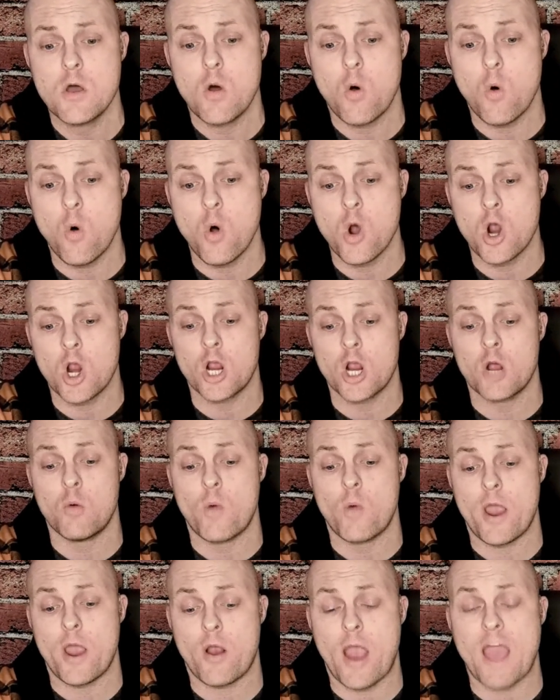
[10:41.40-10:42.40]
or
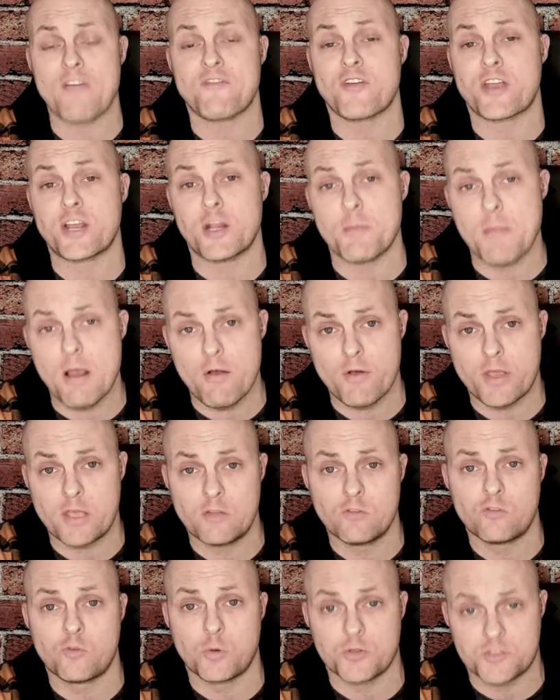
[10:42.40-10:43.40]
where African
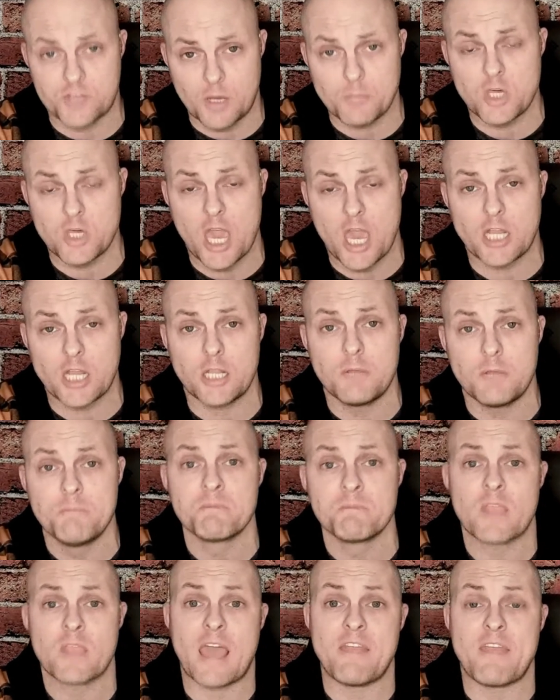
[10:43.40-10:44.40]
Americans were
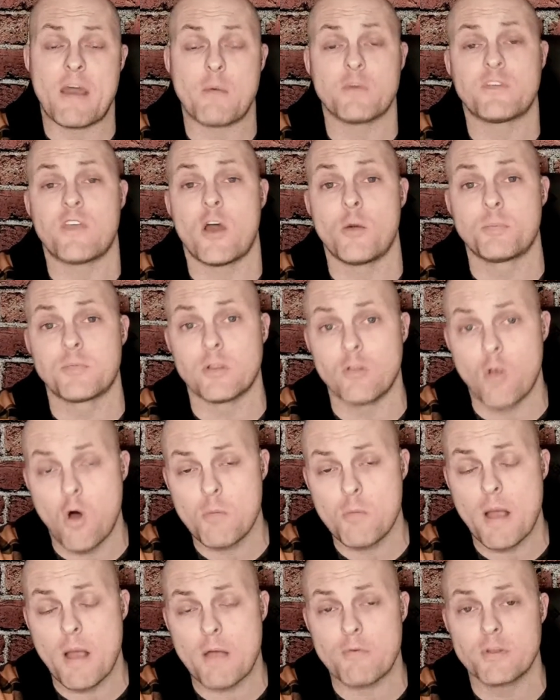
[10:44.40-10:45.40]
subjugated and that was helped
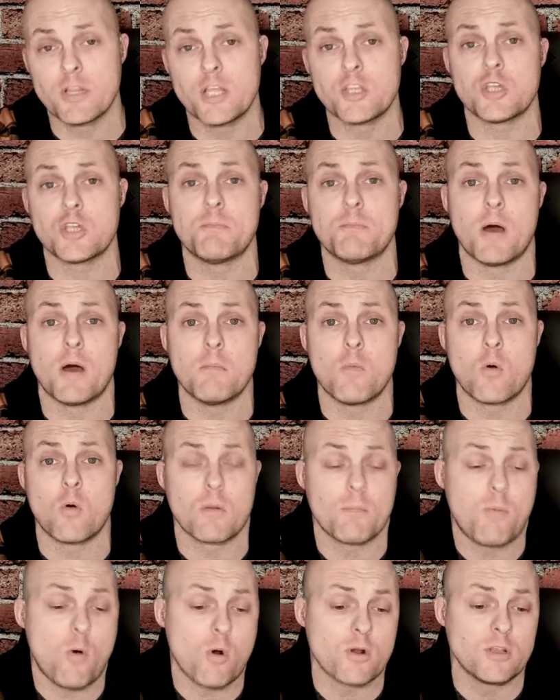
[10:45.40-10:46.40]
along by religion, but more
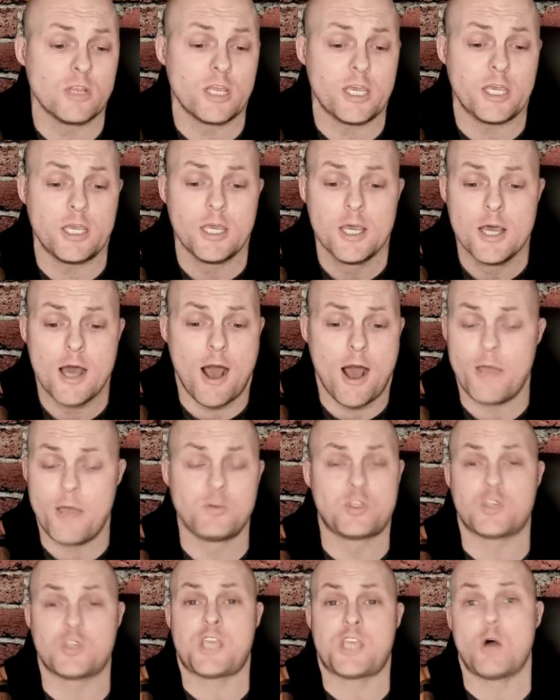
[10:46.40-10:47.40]
importantly, it
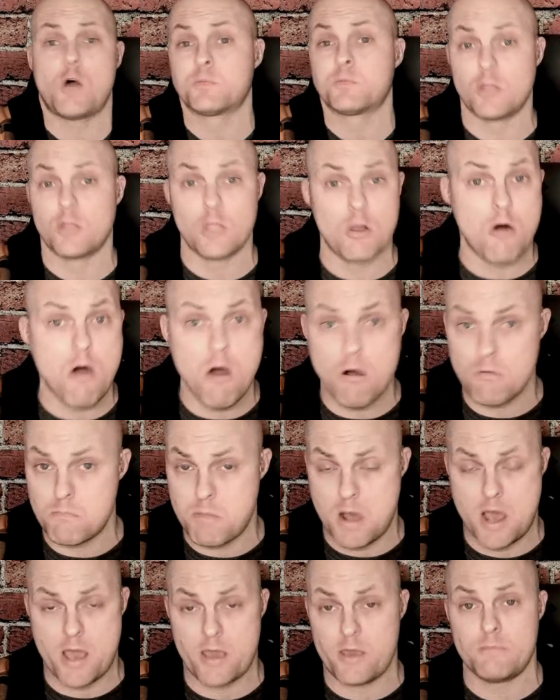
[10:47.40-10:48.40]
was just helped along
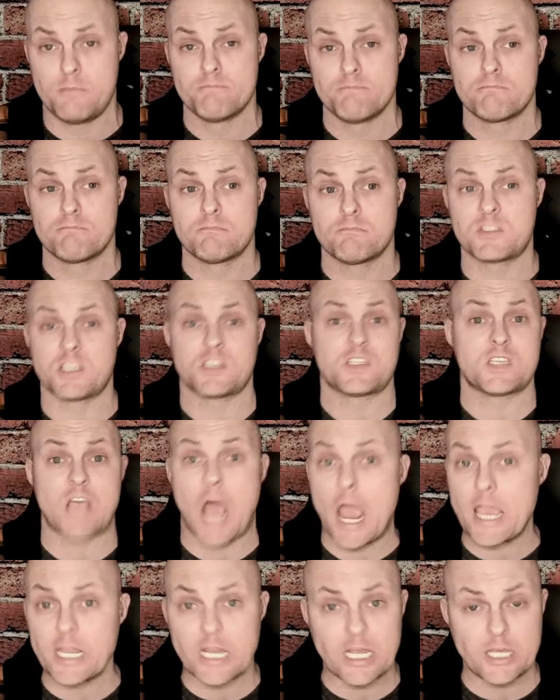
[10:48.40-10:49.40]
by
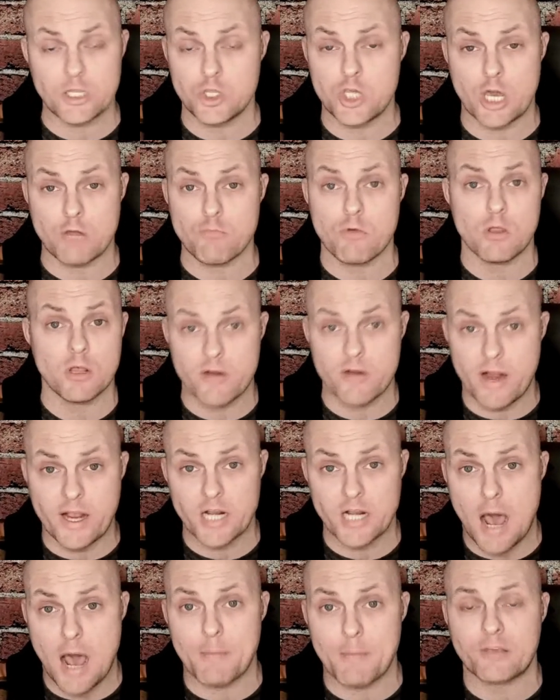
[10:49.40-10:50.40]
society in general or
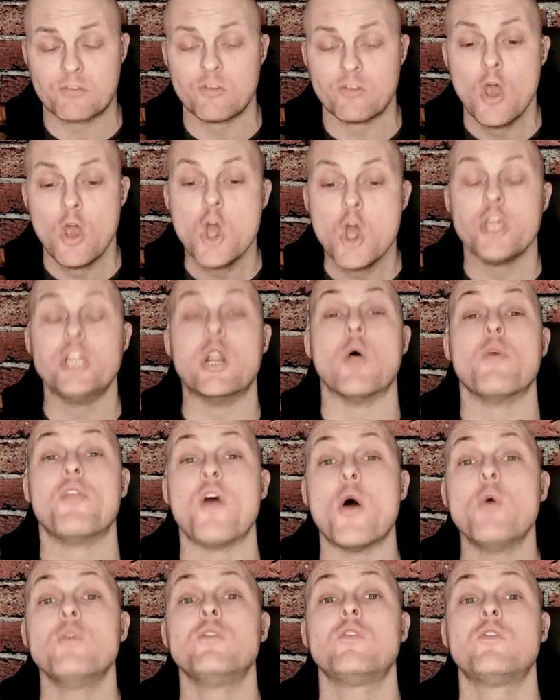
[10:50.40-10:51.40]
economics. You know,
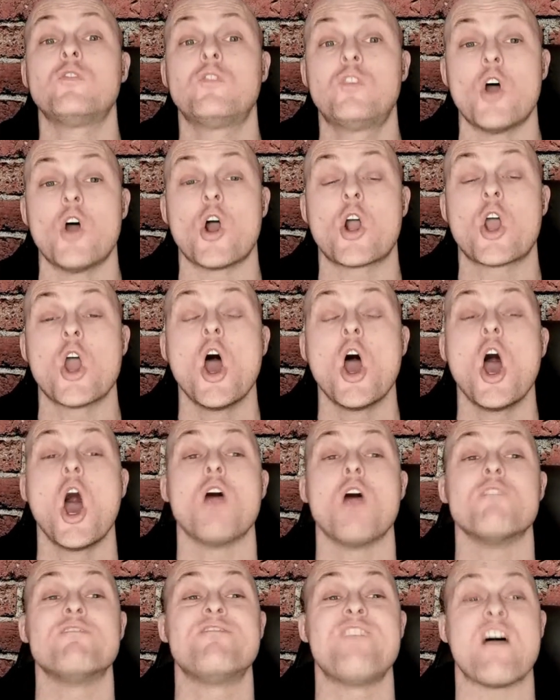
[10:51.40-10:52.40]
those took
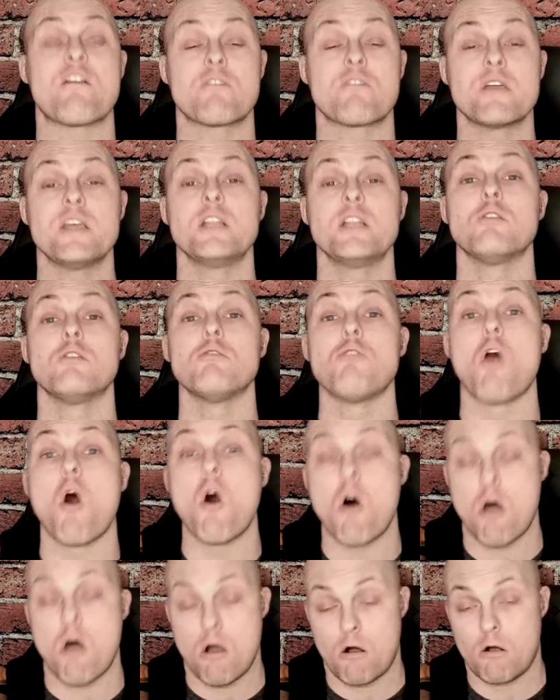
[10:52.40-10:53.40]
very
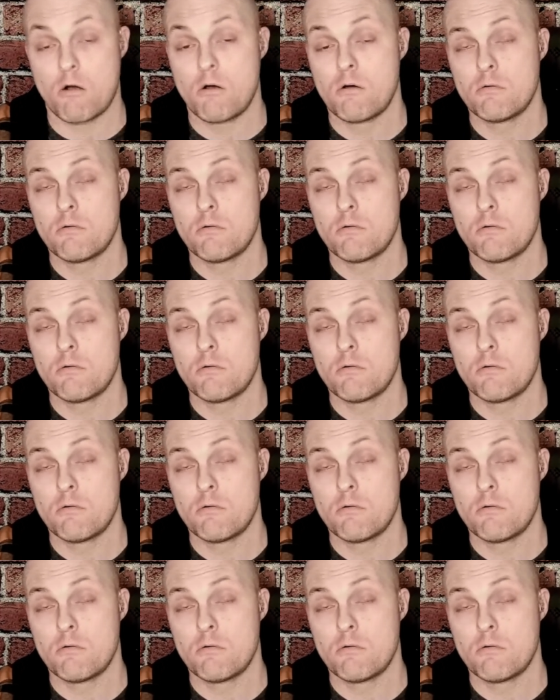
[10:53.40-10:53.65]
long